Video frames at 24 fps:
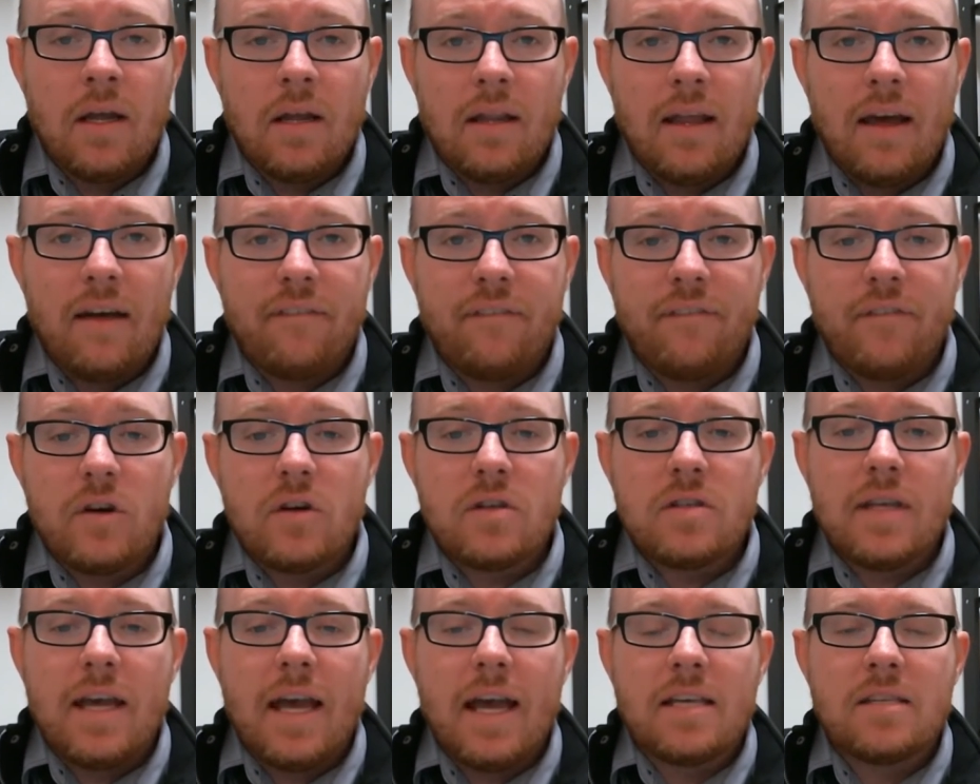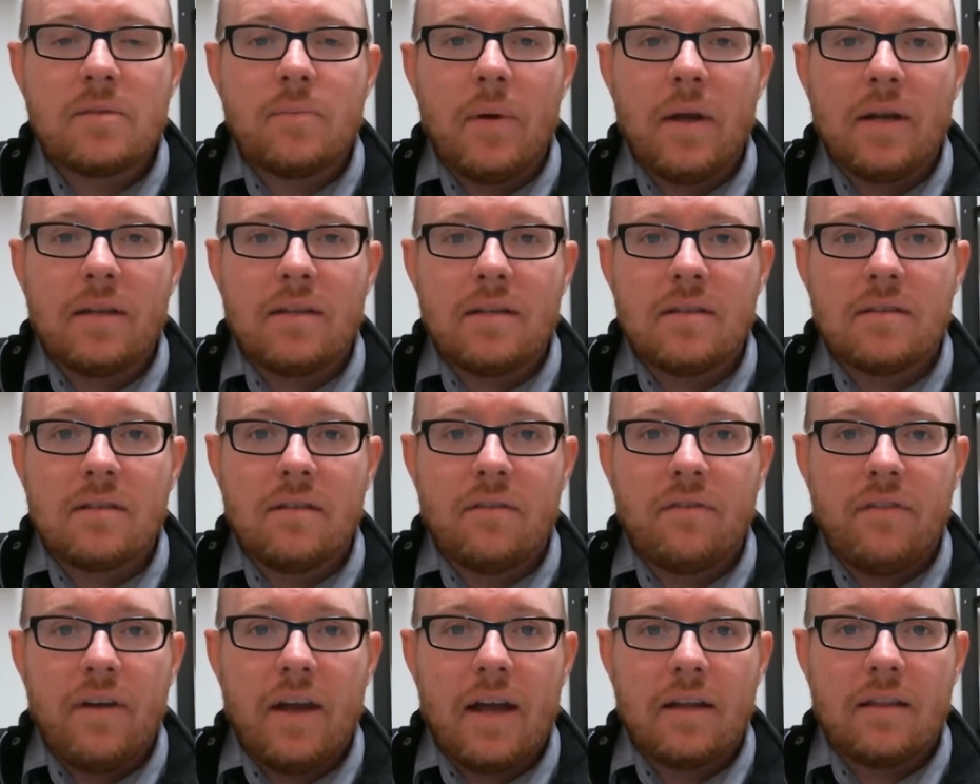That first aspect is
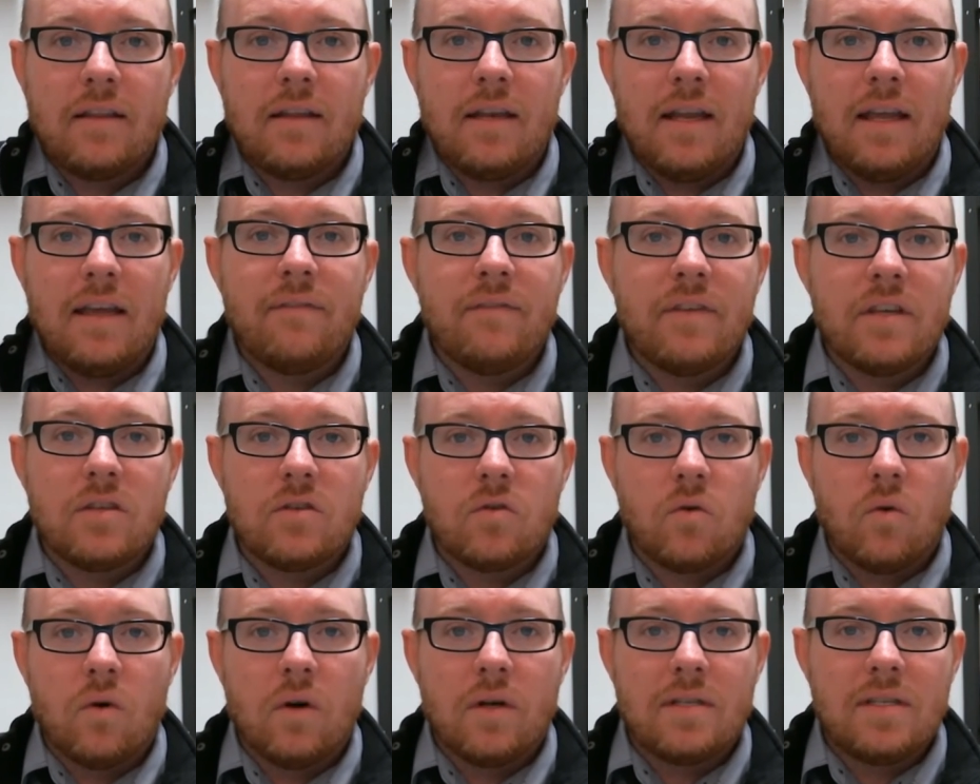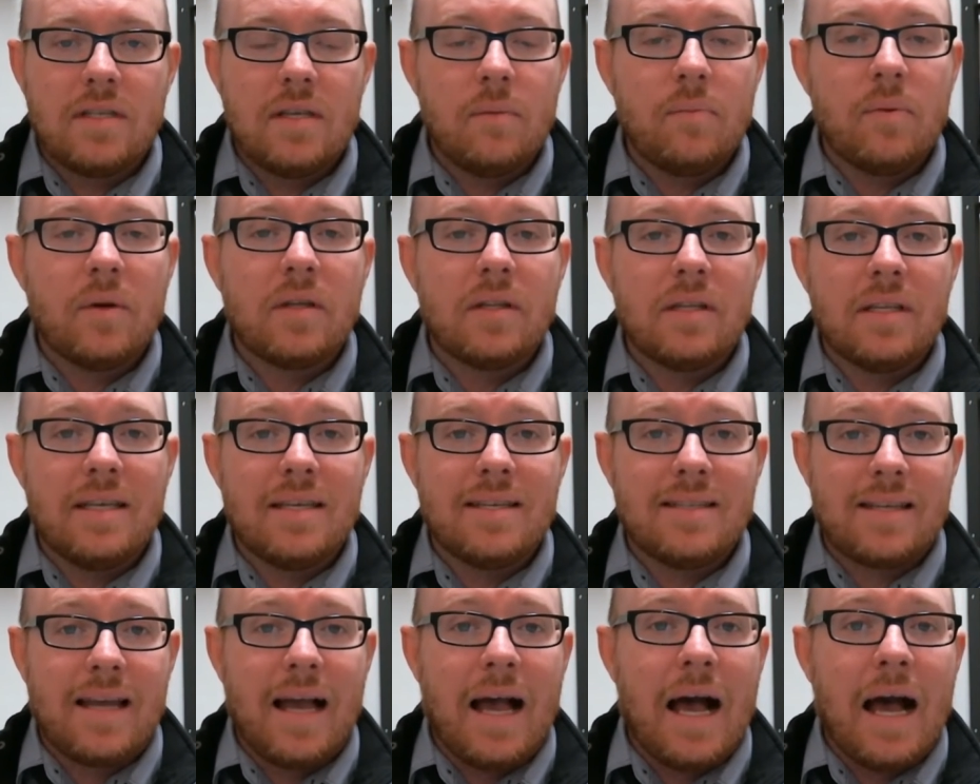the fact that inventory typically
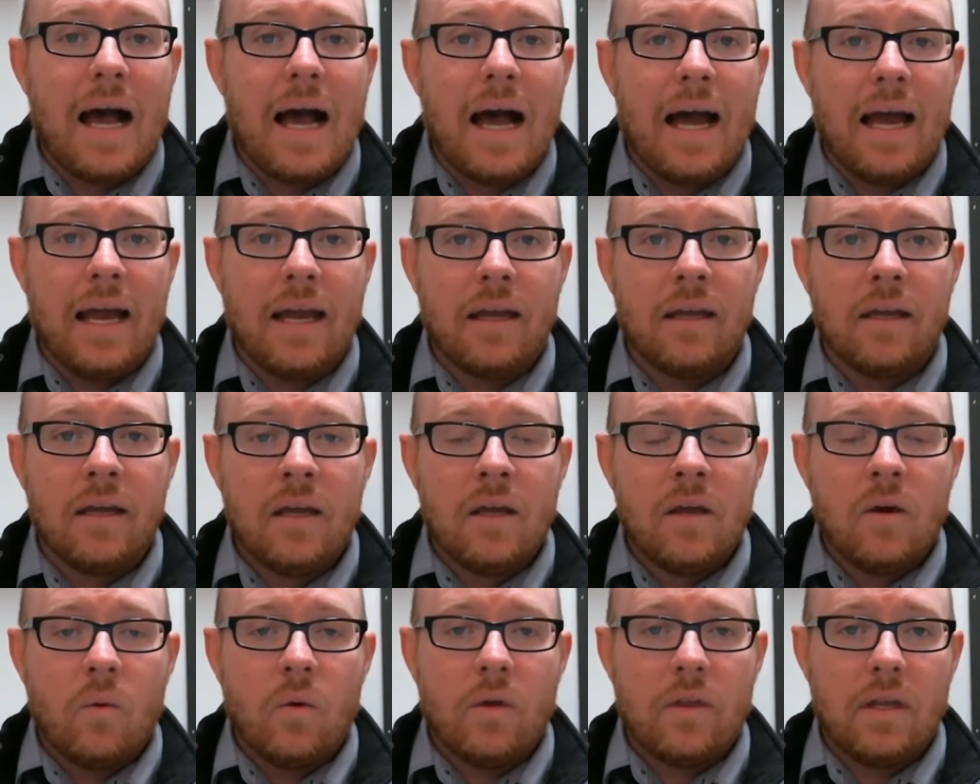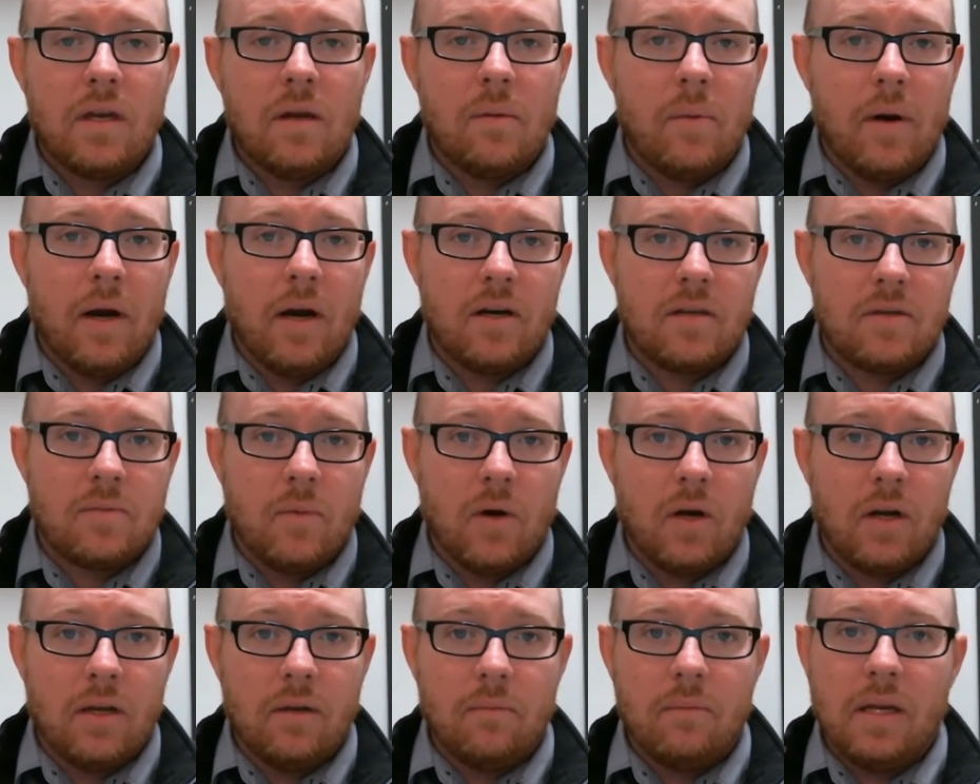is high within a buyer's
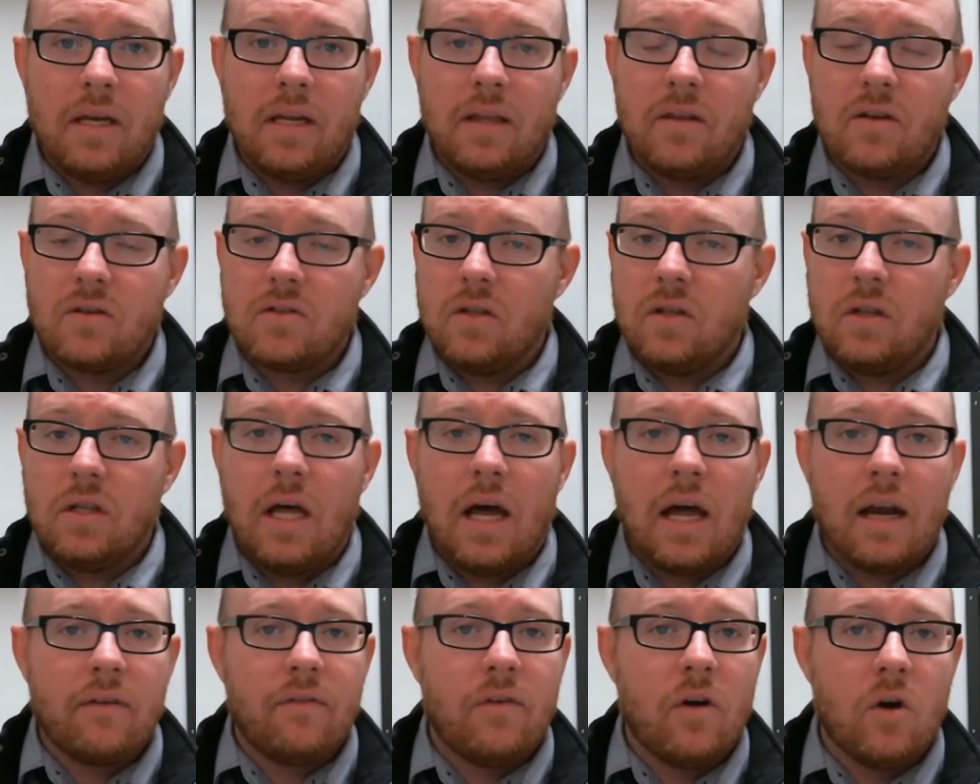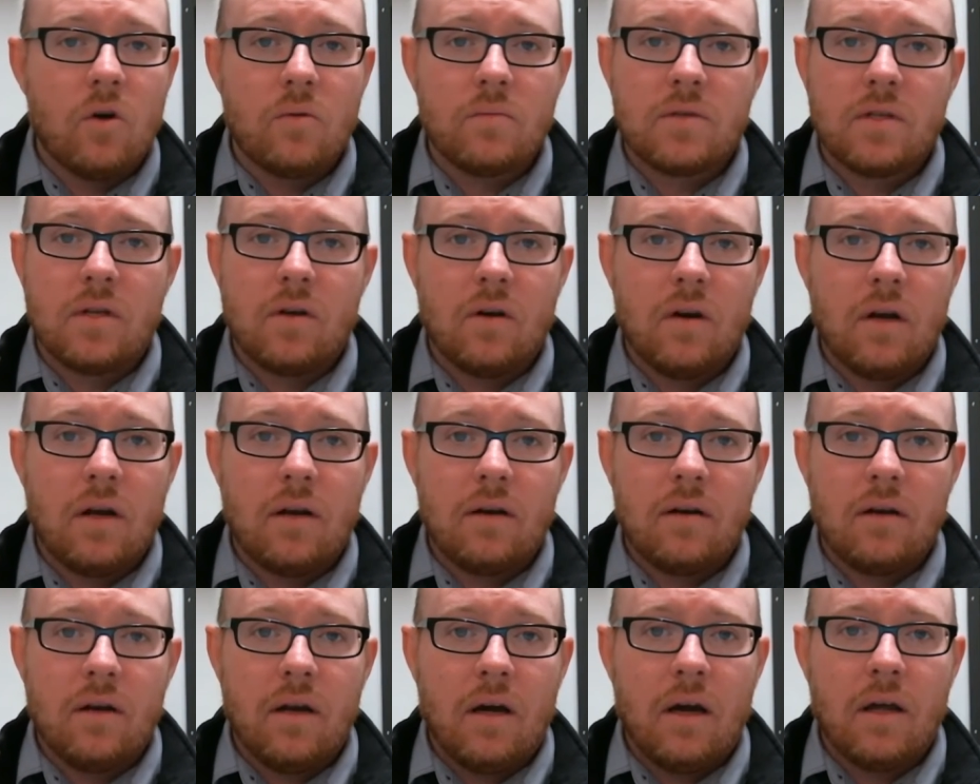market, meaning there's a lot of homes that
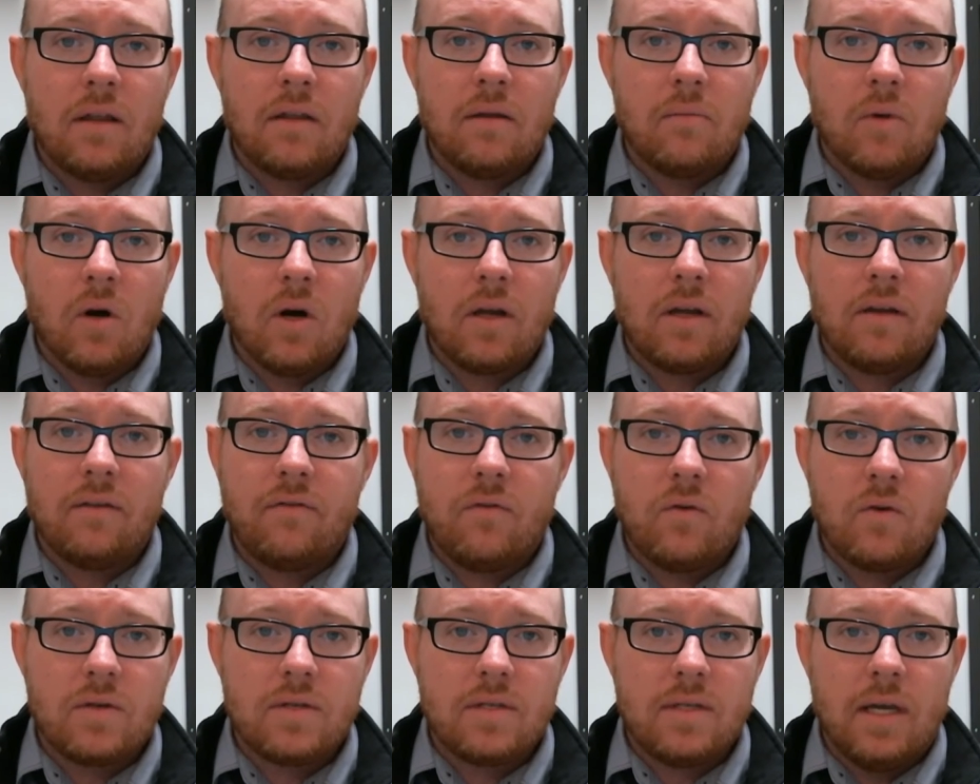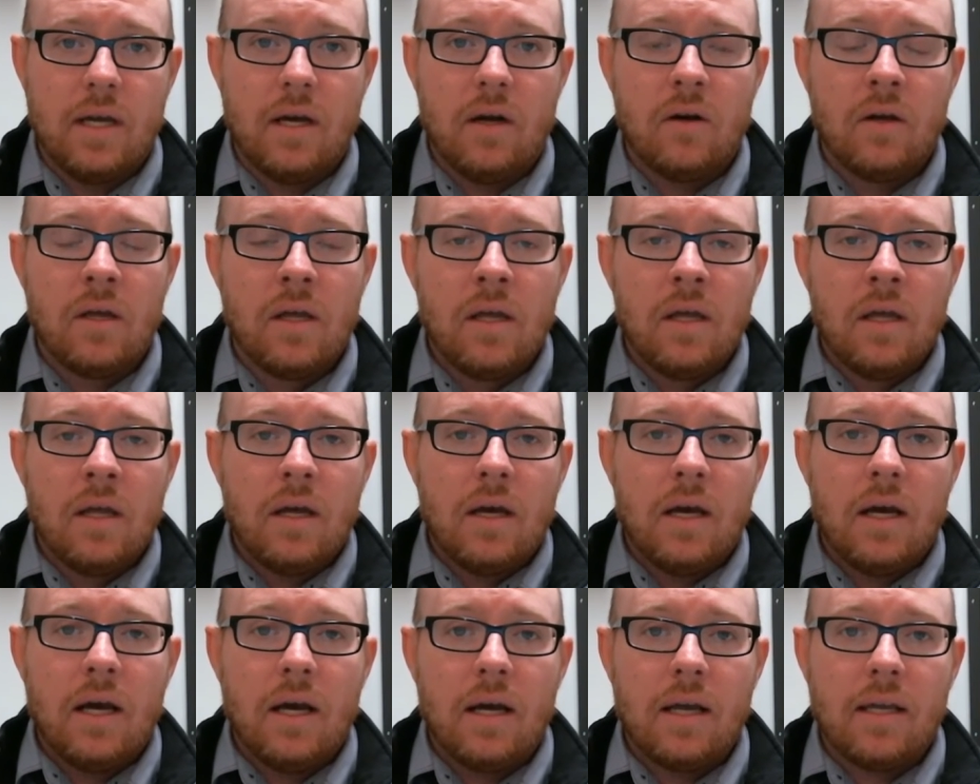are on the market for sale,
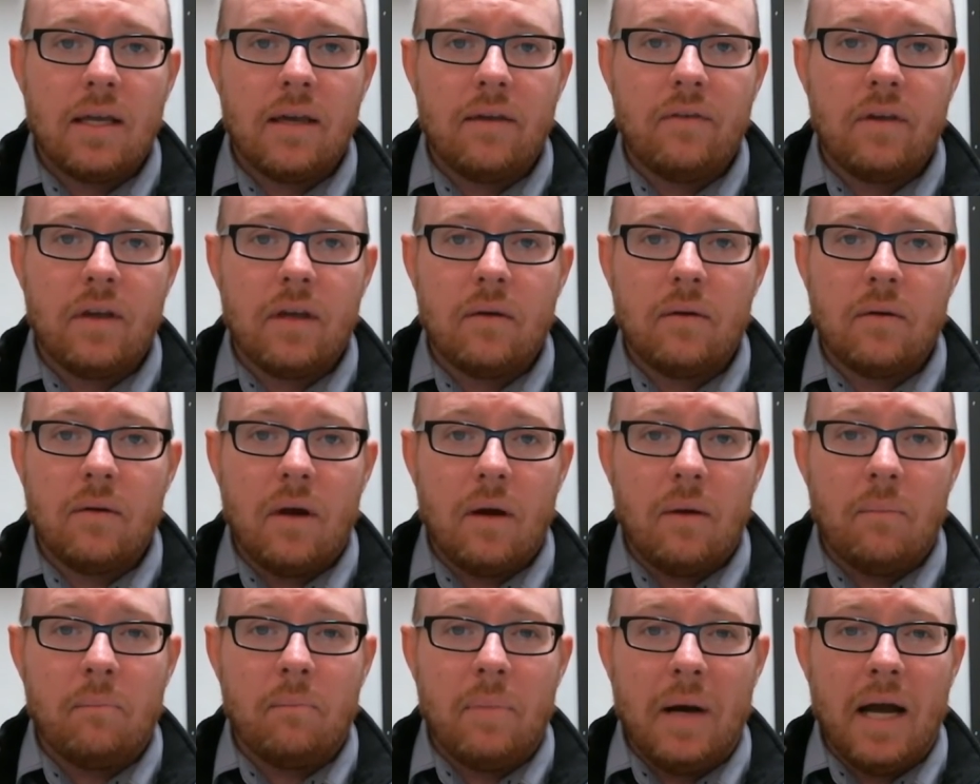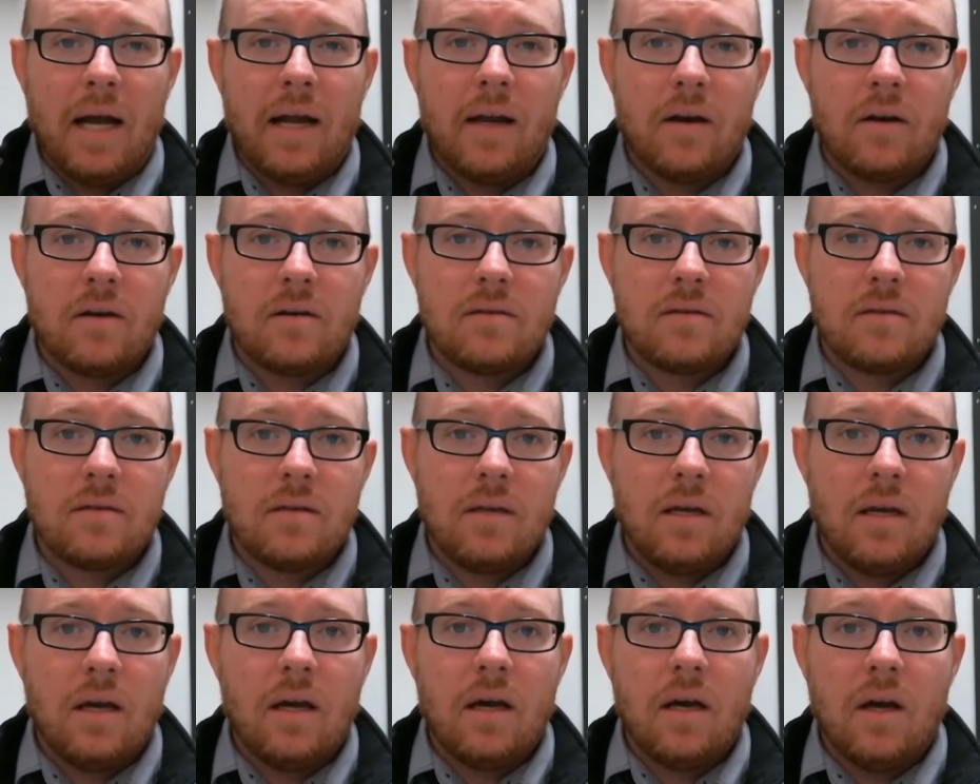giving
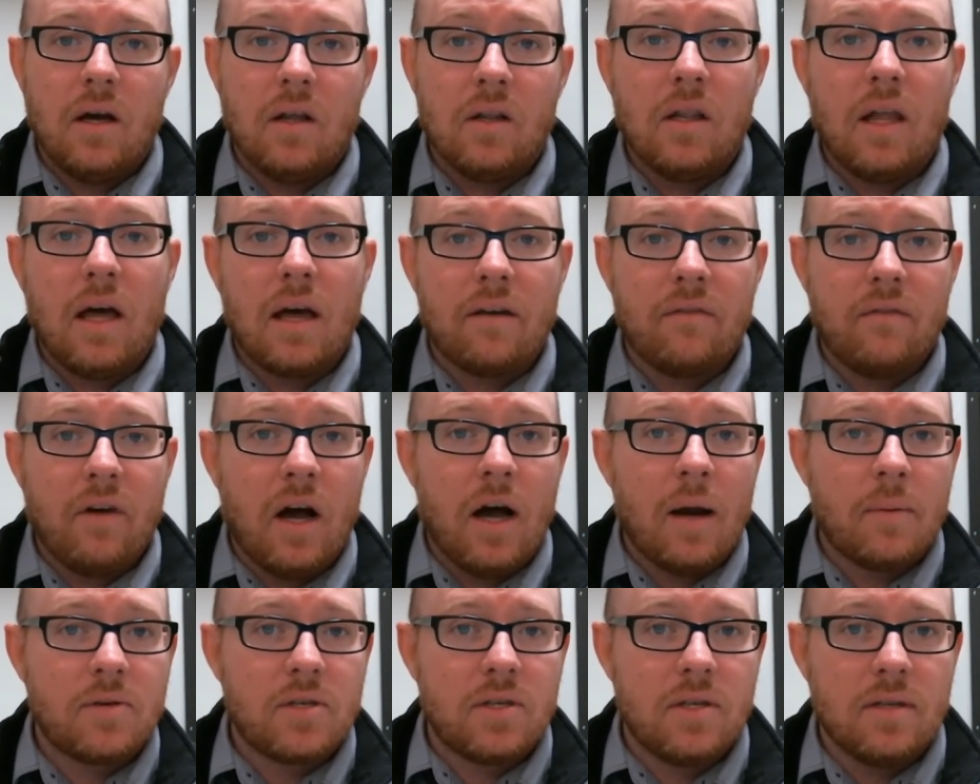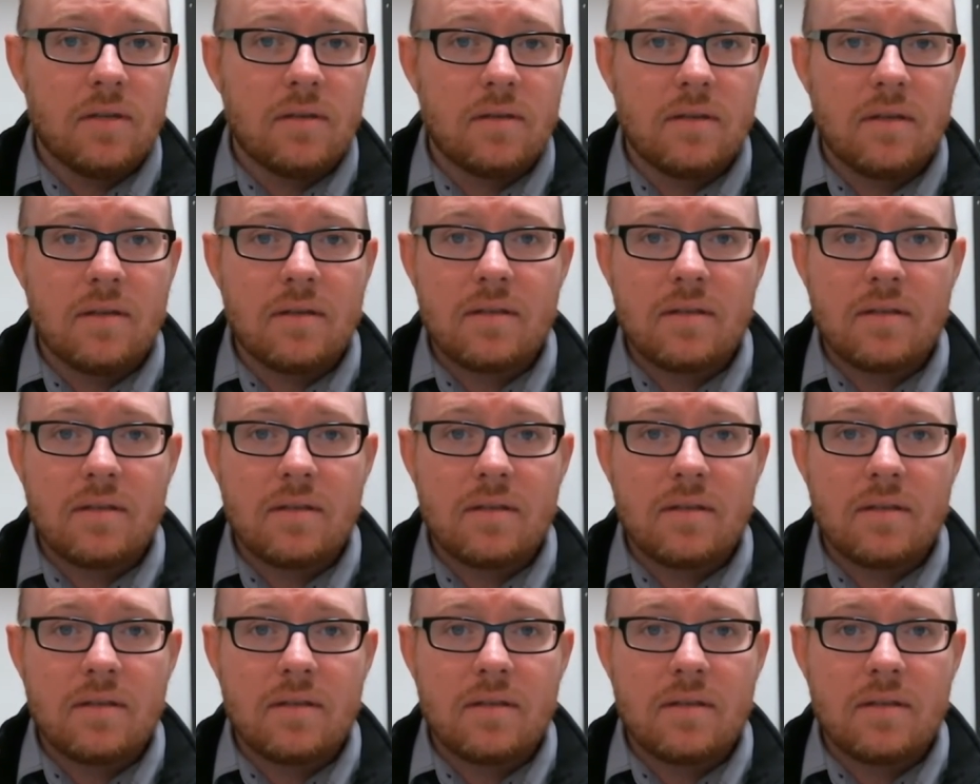buyers a lot of options.